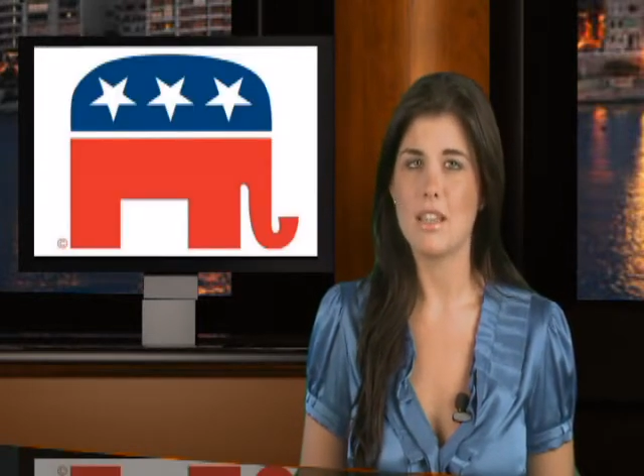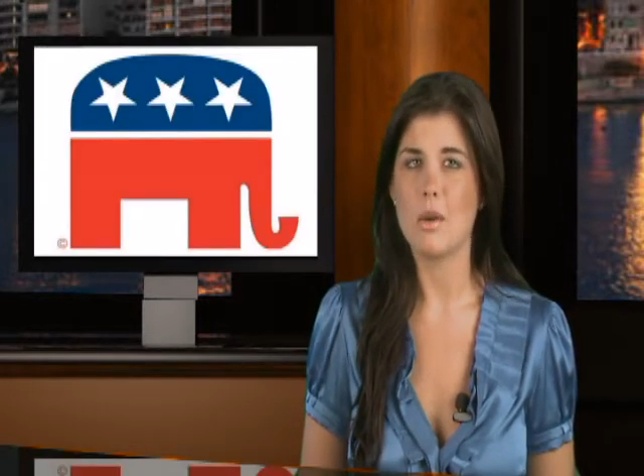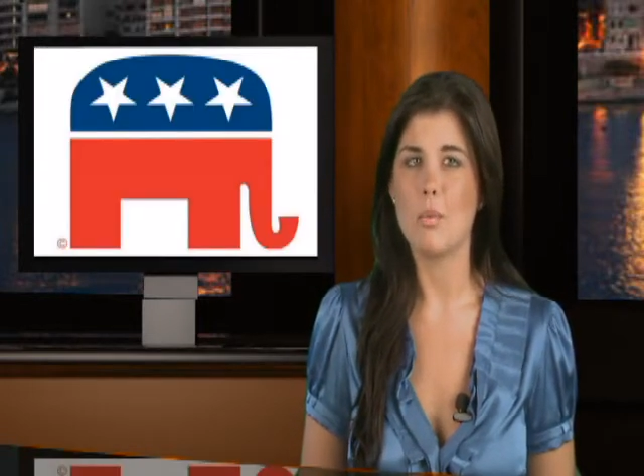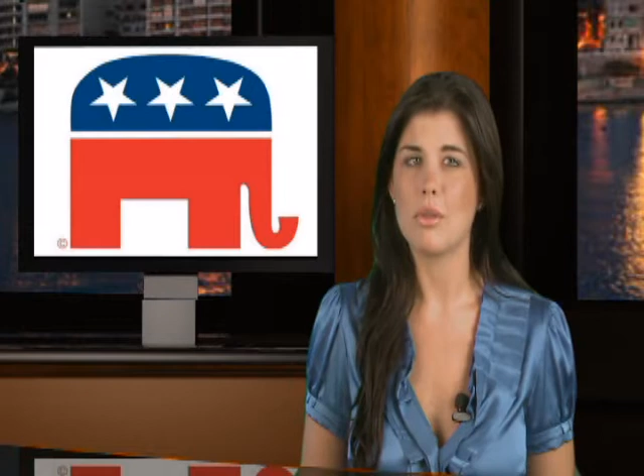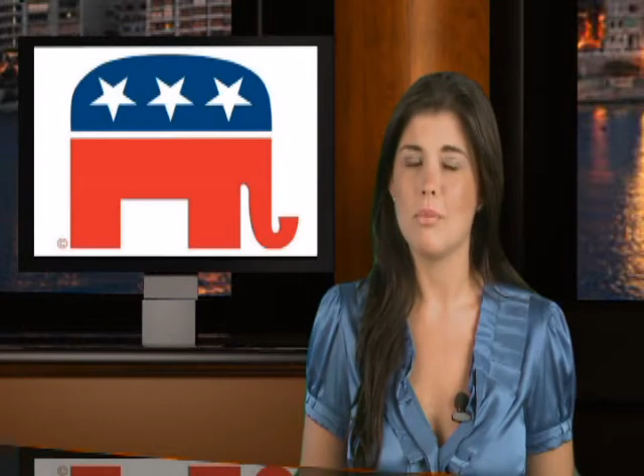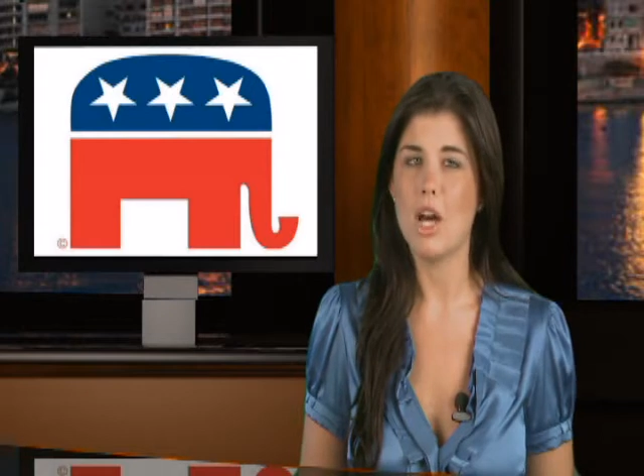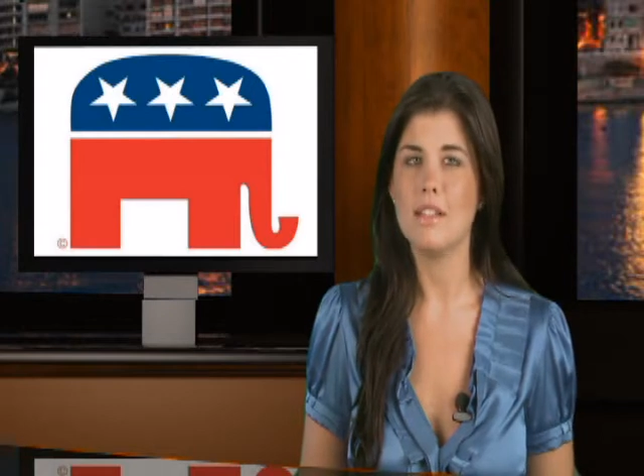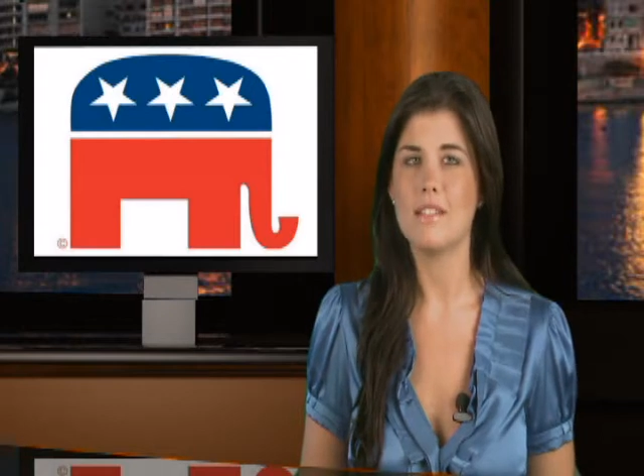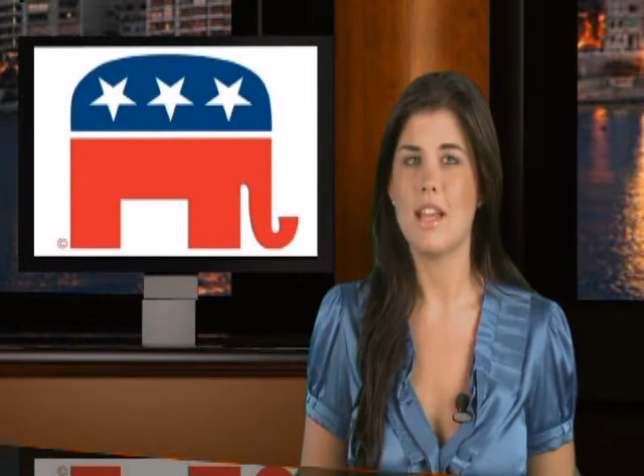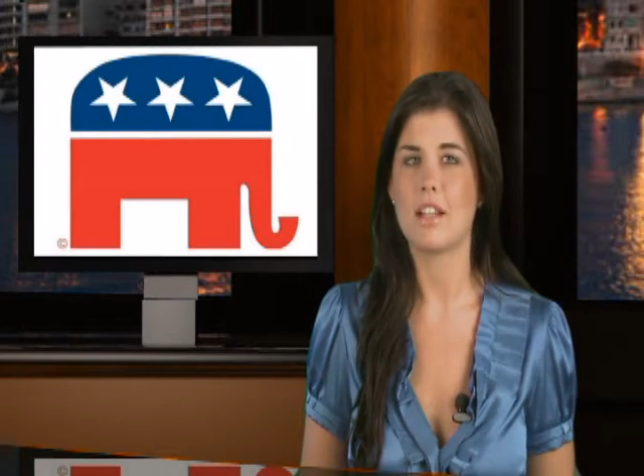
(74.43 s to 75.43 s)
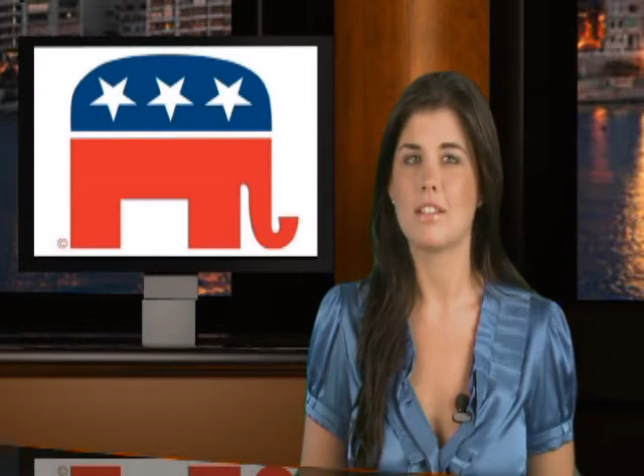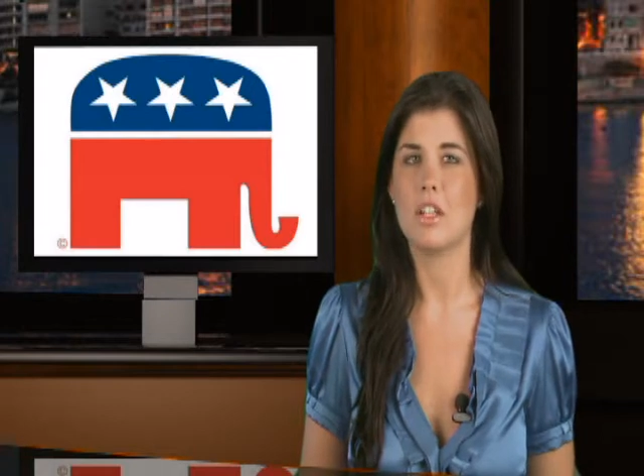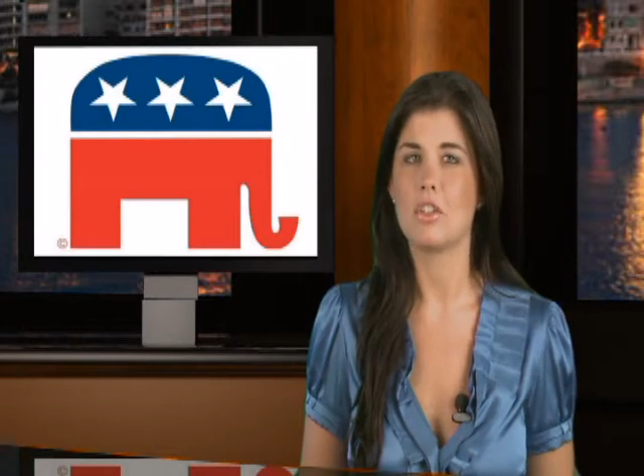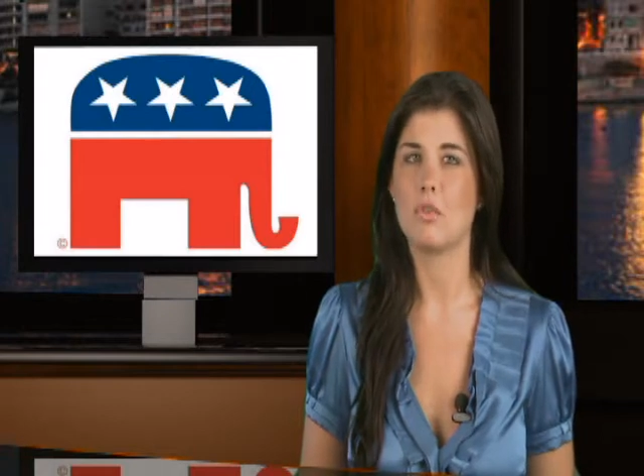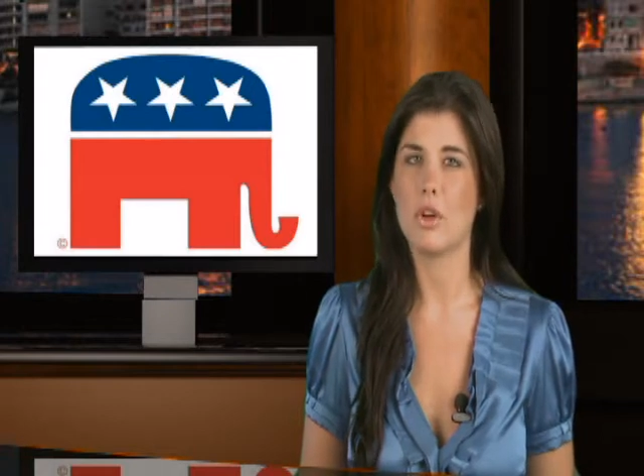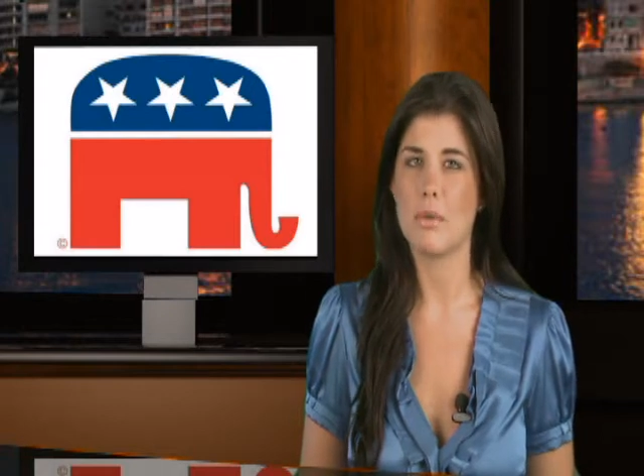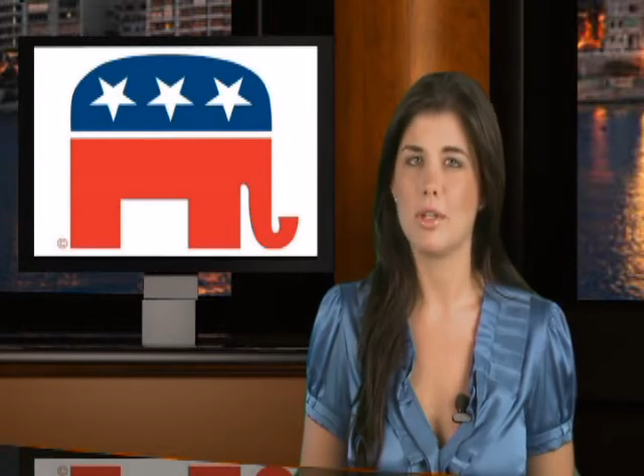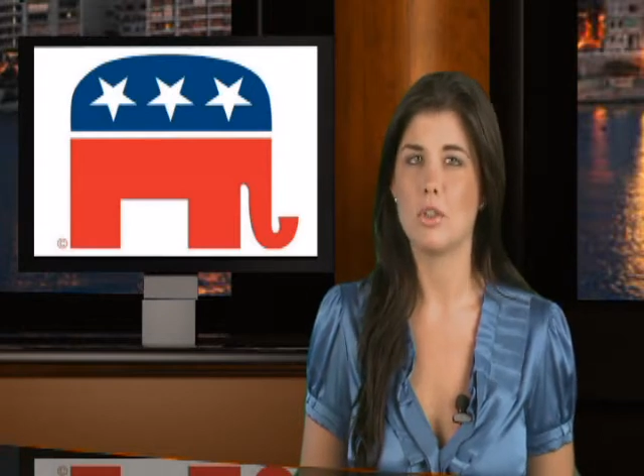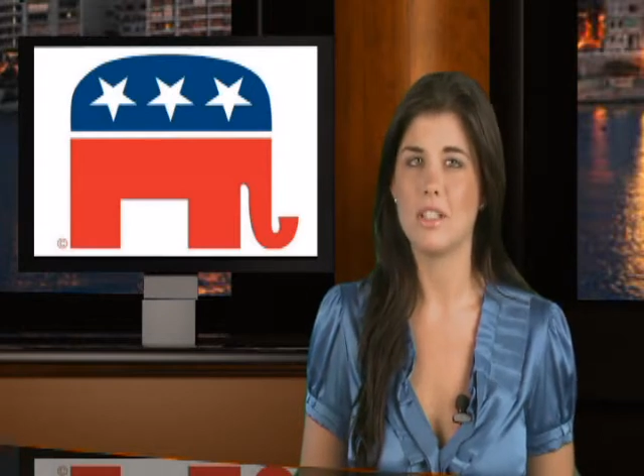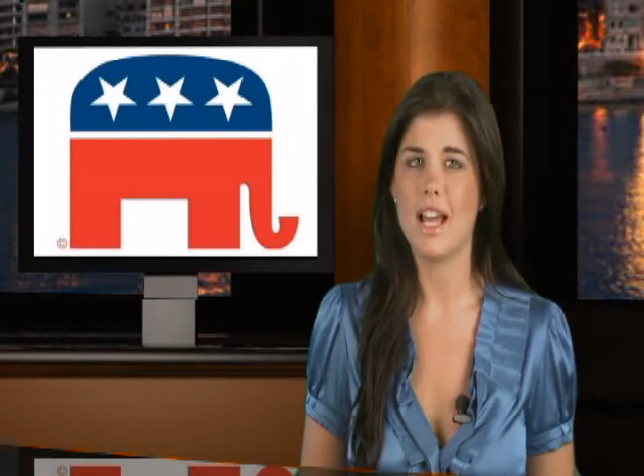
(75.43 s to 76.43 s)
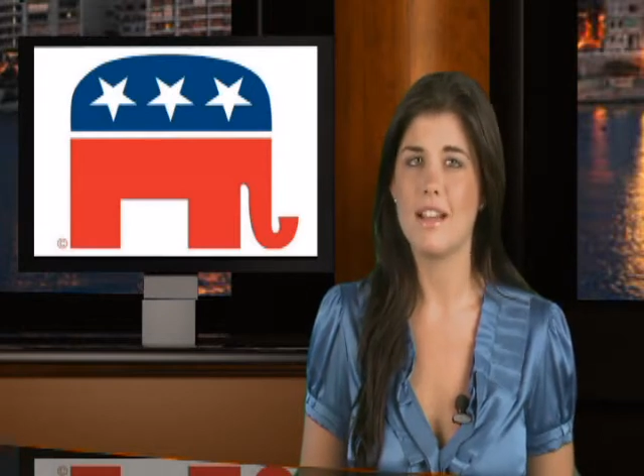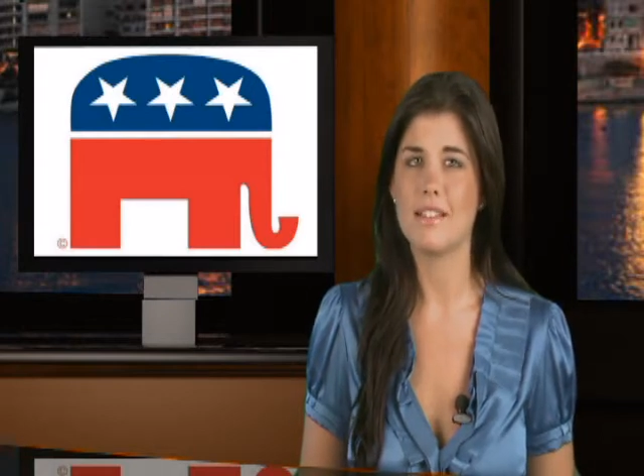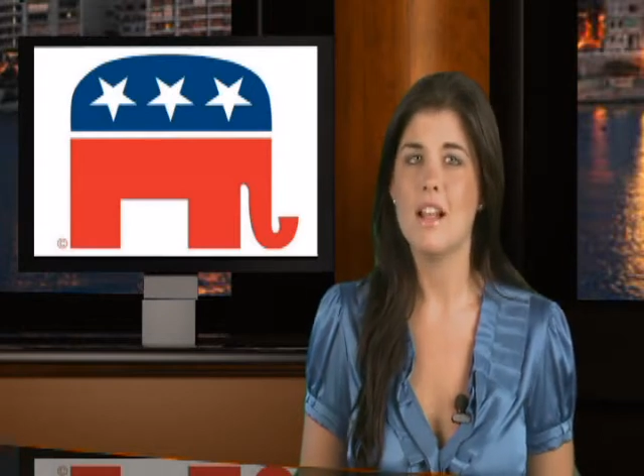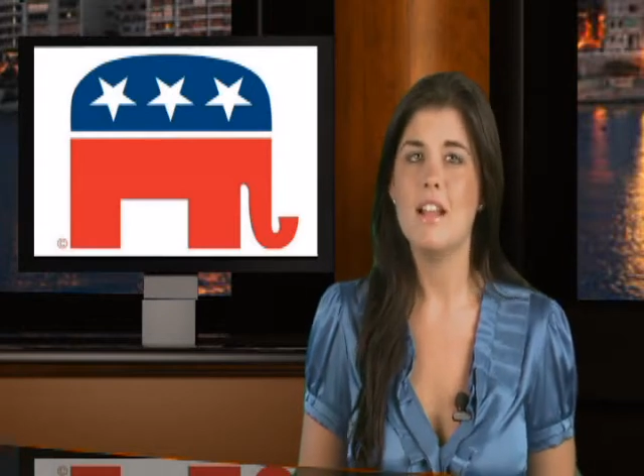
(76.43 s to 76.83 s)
them with modest tax cuts for the middle class